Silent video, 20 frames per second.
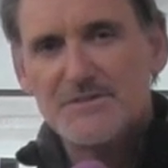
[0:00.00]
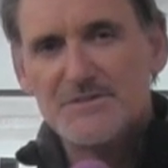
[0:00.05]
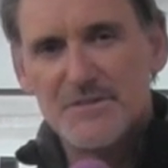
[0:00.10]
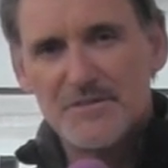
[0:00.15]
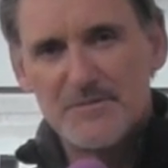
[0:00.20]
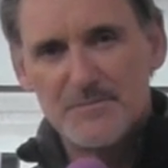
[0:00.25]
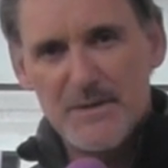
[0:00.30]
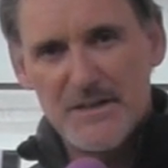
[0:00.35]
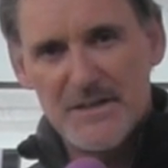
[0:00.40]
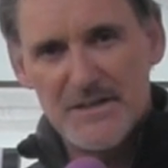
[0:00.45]

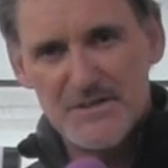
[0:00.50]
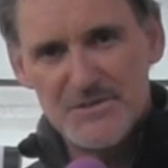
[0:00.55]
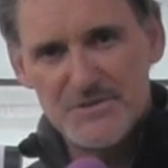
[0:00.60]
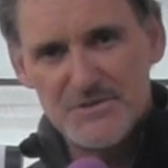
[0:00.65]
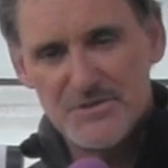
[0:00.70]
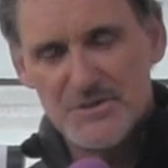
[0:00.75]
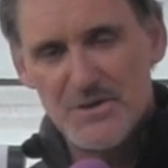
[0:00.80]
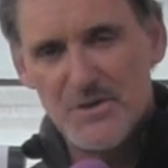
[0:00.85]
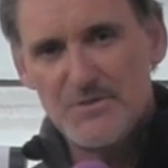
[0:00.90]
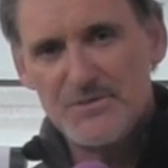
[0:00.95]
Just because
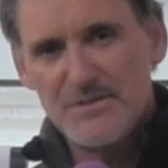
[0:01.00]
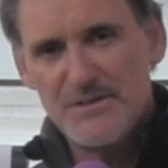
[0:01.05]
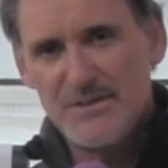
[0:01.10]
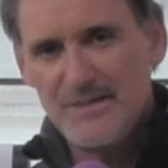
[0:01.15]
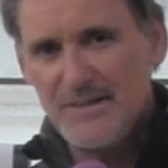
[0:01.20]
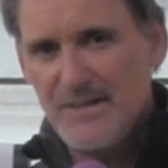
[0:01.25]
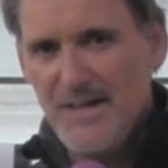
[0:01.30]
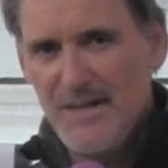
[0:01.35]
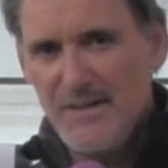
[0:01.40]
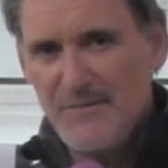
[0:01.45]
you're going to
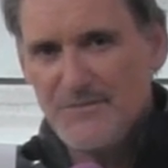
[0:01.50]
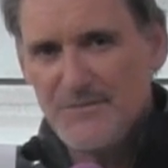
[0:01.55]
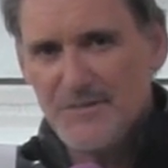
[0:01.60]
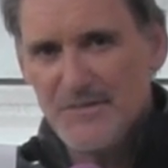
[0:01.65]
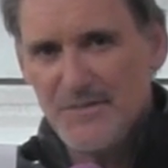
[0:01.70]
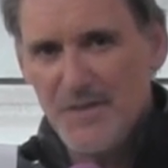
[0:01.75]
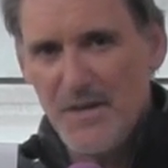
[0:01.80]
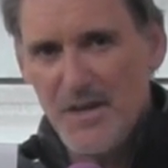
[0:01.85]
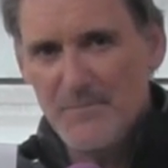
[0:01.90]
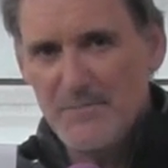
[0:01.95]
the left
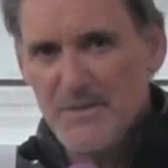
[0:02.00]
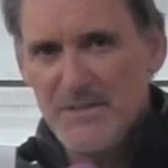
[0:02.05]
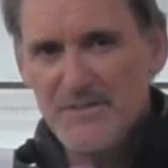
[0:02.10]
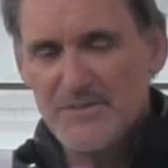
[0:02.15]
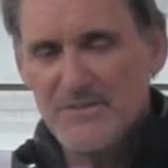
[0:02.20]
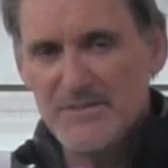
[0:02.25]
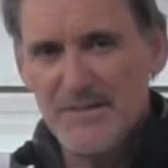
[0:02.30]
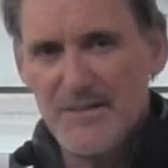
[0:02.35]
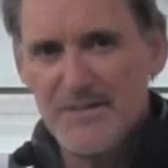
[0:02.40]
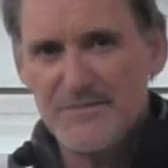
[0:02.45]
does not mean
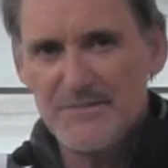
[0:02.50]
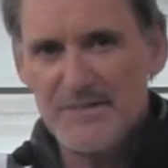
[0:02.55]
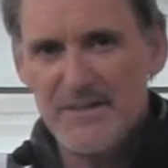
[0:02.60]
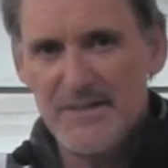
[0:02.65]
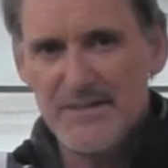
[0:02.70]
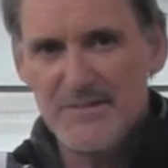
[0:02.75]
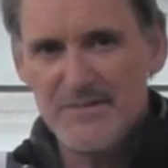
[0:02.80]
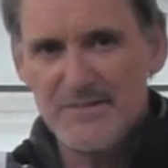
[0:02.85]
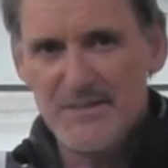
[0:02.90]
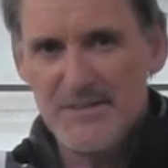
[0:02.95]
your left
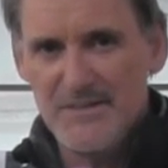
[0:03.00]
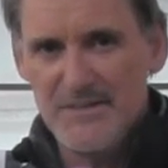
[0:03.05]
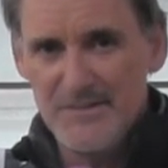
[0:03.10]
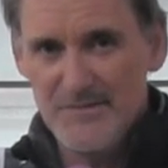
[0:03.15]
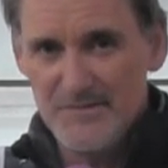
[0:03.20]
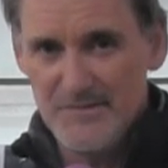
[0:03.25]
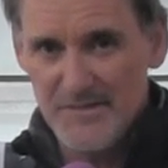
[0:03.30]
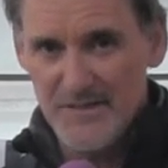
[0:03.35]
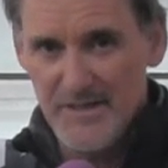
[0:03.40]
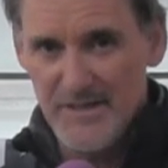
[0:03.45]
leg is the
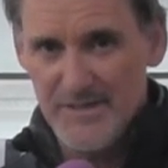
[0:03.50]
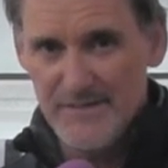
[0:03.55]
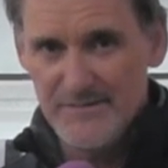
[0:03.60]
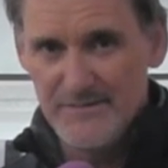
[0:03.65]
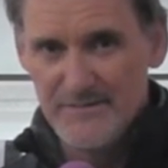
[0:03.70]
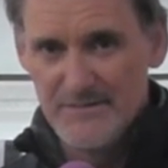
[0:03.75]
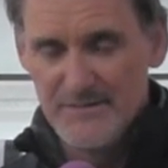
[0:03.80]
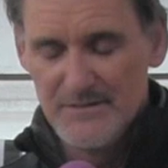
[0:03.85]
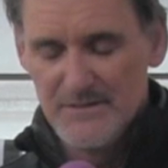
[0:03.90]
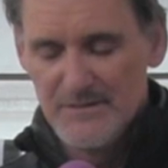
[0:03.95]

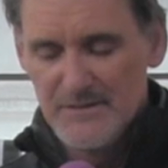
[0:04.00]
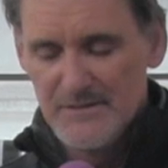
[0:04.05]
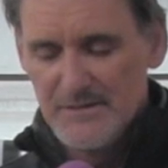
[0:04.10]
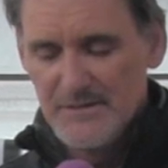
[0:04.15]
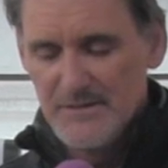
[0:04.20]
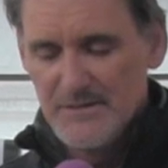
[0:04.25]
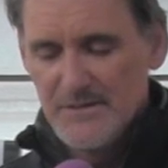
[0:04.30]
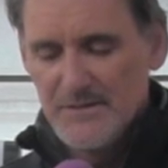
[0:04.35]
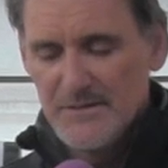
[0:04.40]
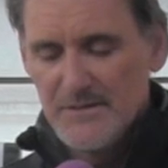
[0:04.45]
inside.
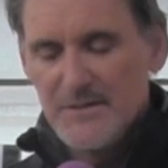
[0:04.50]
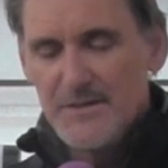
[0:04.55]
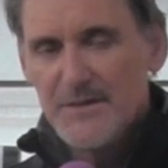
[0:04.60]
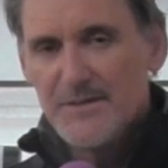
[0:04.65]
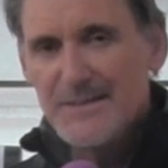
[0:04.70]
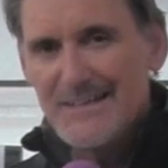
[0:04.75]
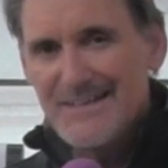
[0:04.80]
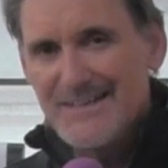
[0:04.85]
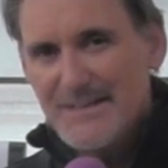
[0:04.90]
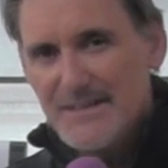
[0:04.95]

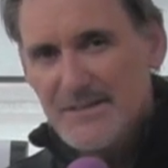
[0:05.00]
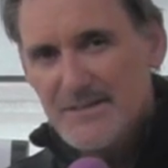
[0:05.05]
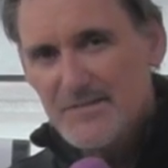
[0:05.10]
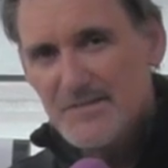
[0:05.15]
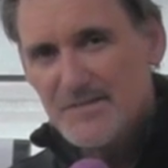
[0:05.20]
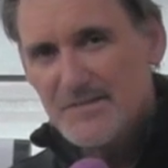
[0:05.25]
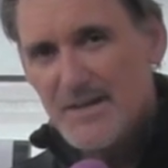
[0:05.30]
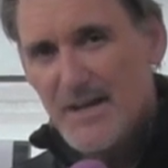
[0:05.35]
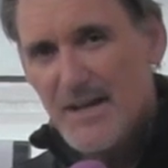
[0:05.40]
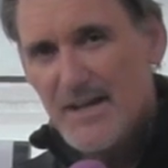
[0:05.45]
The
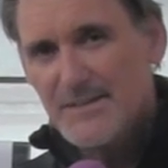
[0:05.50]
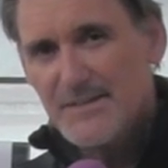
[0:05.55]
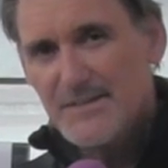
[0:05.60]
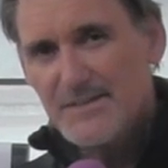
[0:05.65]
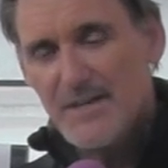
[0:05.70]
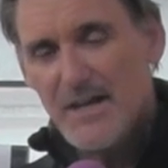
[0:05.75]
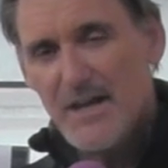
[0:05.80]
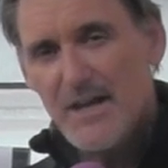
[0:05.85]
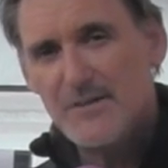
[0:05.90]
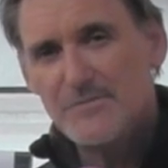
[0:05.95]
inside
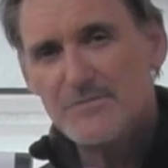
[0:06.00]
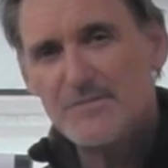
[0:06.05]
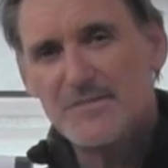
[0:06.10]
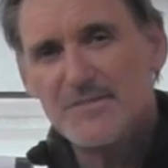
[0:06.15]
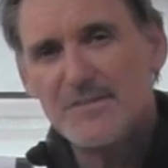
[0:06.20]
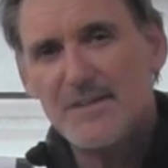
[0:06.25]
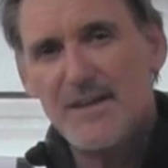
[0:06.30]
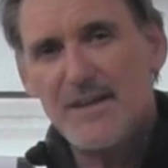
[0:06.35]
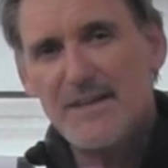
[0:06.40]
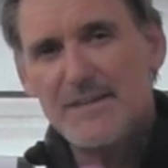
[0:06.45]
and
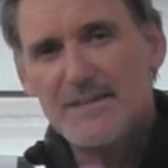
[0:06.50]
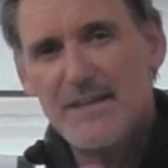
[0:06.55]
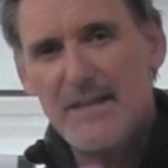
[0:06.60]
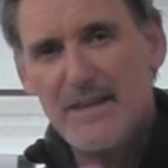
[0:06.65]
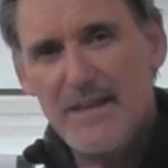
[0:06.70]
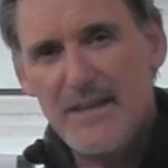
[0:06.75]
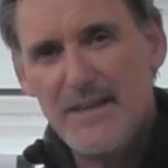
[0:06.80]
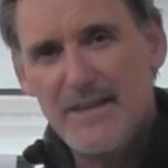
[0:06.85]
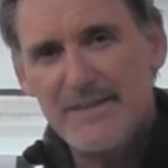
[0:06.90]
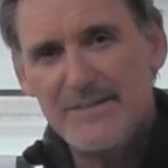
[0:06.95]
outside
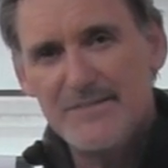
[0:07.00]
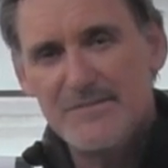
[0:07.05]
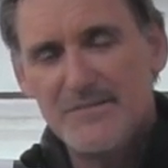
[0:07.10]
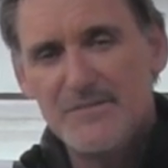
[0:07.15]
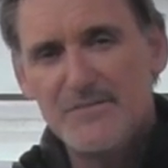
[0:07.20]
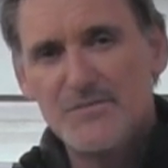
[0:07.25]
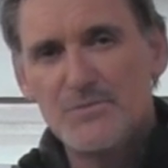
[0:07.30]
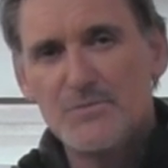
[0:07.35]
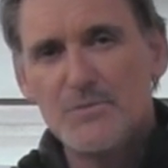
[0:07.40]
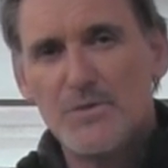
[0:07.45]
aids
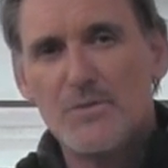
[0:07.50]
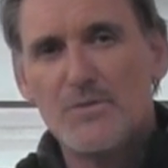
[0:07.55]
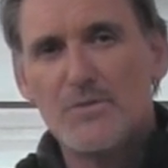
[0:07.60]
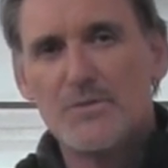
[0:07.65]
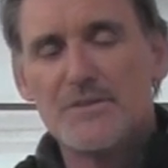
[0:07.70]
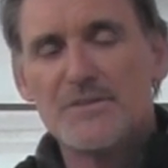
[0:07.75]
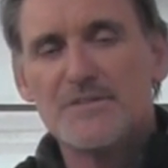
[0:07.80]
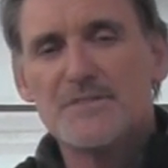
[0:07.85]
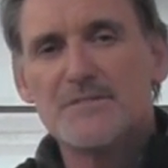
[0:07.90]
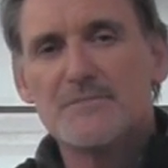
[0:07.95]
into a
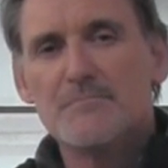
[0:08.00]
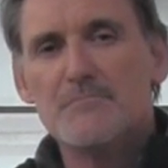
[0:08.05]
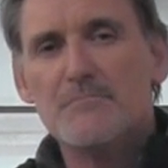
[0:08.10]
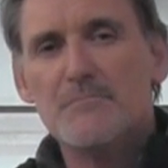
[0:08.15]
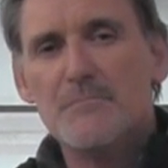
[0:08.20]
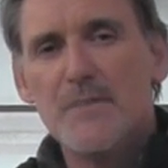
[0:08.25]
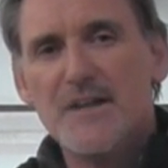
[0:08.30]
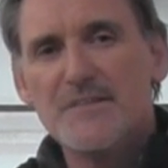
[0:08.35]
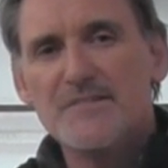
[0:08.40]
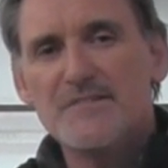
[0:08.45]
horse
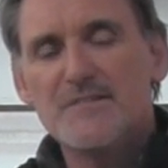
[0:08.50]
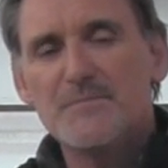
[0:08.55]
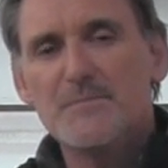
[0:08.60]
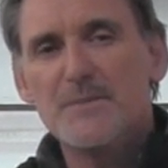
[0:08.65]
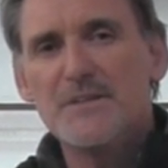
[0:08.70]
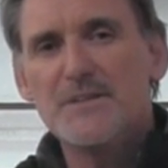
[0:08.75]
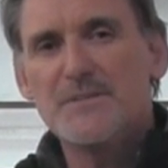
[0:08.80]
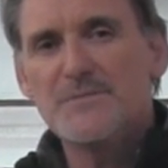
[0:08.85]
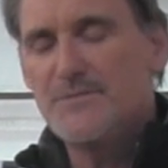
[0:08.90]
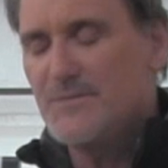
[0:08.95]
must
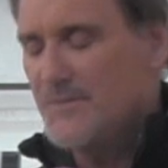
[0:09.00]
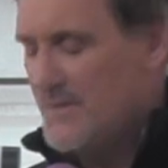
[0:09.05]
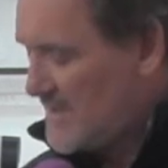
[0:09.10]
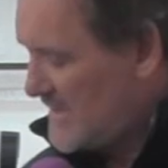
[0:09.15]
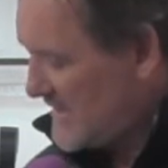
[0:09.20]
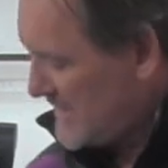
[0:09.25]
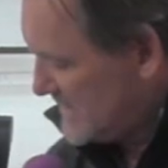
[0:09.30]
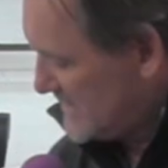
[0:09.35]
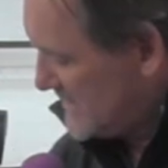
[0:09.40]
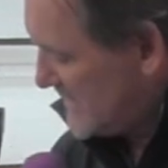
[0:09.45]
be
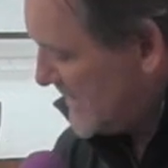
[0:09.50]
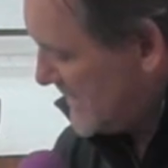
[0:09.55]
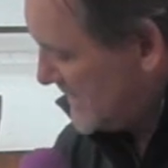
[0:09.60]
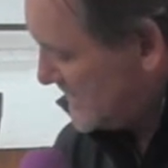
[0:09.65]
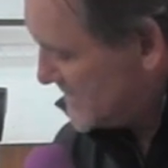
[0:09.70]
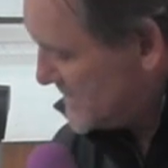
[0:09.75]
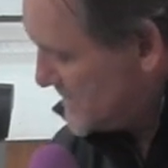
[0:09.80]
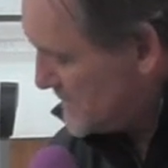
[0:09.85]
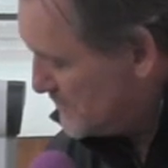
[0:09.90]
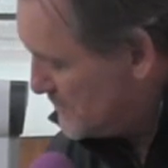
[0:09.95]
defined
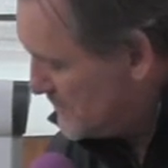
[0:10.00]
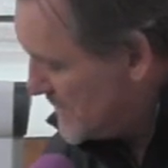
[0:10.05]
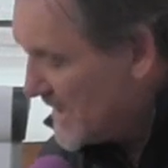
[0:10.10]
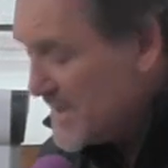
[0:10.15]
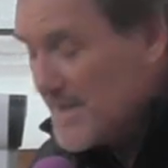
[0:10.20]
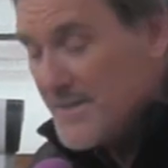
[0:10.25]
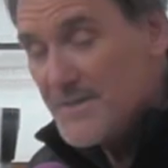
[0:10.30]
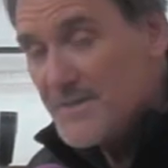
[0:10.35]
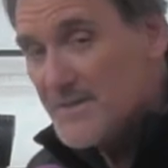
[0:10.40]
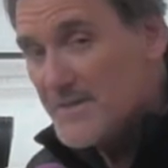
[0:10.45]
as the
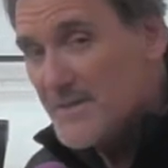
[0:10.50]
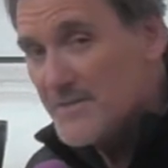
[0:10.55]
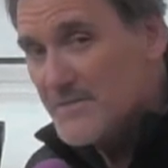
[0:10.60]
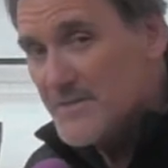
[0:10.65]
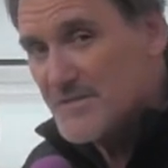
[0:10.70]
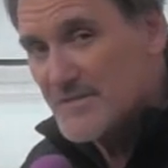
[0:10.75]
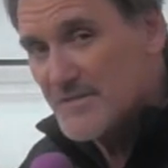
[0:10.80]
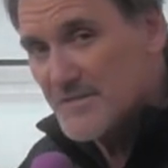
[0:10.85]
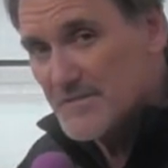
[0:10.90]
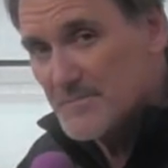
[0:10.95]
bend of
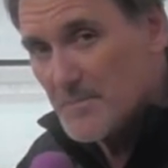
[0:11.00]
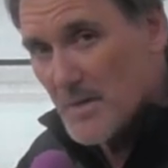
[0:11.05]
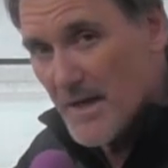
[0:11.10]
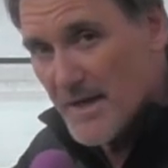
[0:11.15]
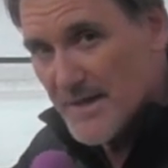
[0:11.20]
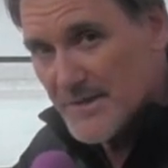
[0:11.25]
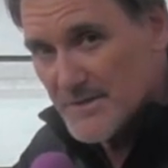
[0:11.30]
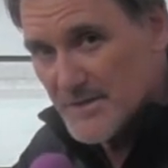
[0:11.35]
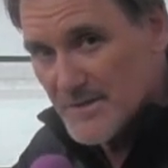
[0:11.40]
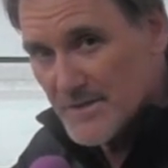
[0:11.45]
its
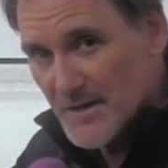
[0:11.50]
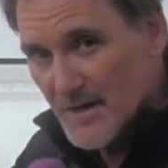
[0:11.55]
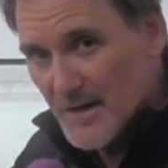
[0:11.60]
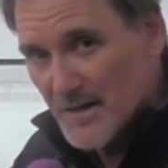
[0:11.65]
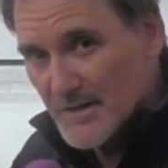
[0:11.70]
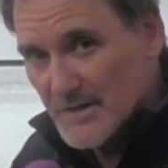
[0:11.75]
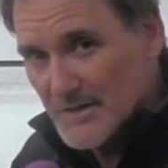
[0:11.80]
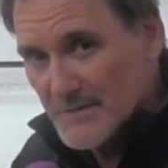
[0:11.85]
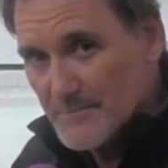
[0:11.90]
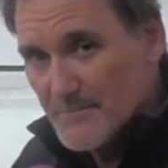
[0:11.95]
spinal
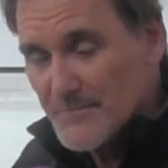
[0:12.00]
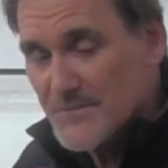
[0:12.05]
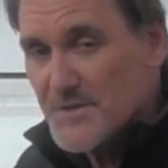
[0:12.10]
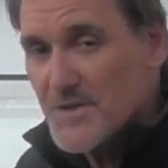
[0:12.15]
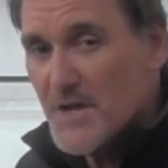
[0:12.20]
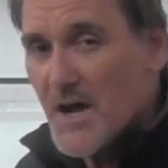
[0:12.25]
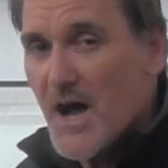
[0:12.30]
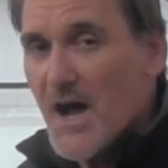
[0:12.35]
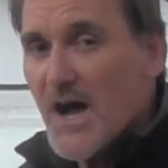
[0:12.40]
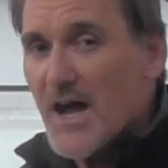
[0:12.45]
column,
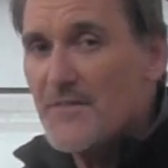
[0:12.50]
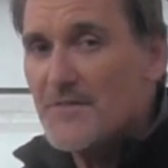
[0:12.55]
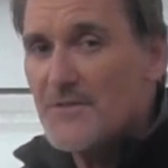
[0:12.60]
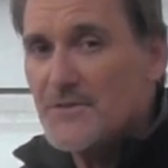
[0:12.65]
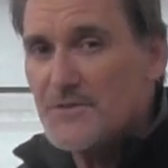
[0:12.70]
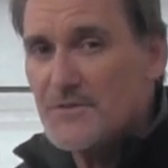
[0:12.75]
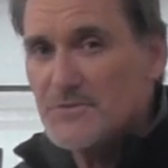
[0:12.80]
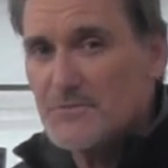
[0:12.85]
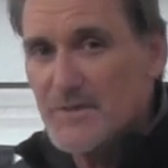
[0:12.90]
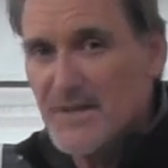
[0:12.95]
not
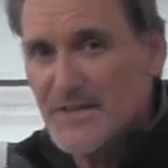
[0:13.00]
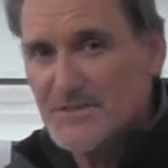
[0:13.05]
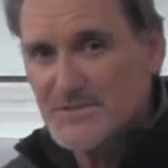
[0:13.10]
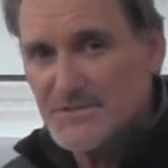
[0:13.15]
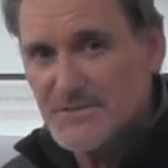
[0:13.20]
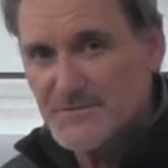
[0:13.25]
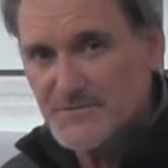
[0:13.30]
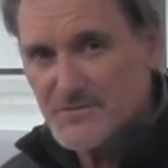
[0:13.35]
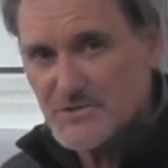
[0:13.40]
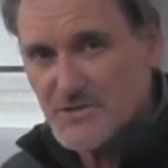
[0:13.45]
the
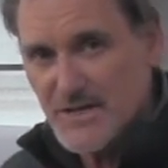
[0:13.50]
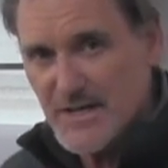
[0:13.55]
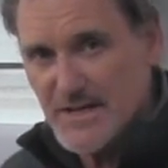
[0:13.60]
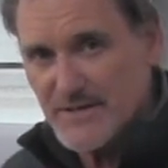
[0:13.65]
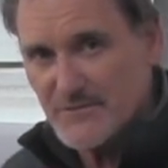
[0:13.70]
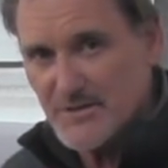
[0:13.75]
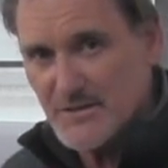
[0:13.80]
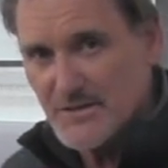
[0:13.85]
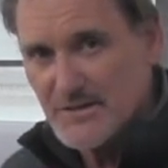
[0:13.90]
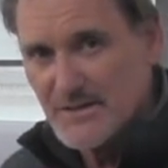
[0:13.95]
direction of
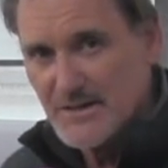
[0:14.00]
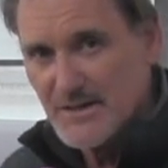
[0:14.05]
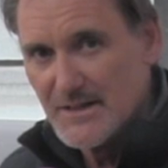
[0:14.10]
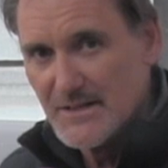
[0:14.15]
travel.